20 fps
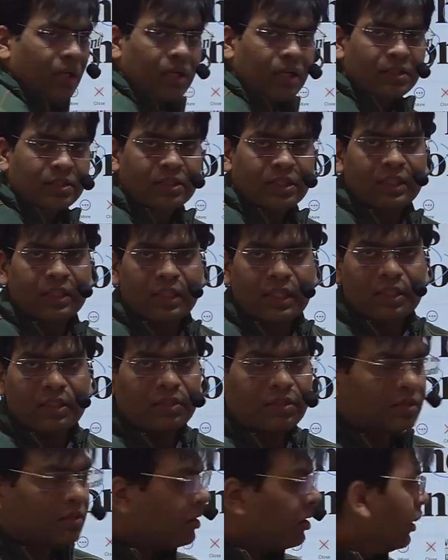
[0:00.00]

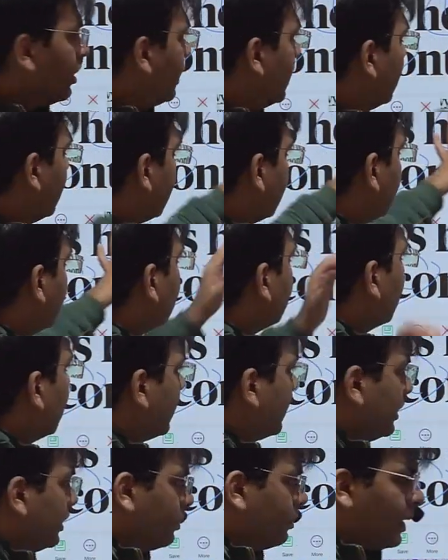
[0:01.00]
sentence under the
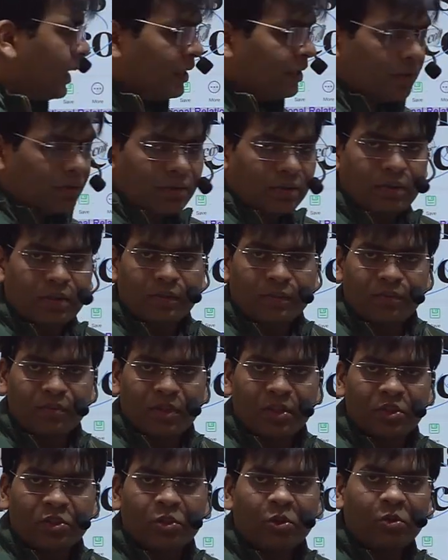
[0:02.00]
respite.
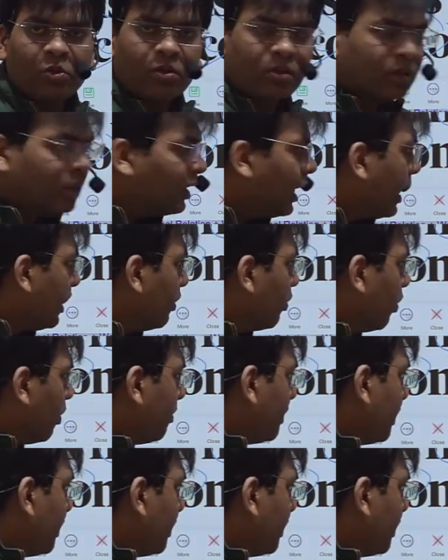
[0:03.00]
So I hope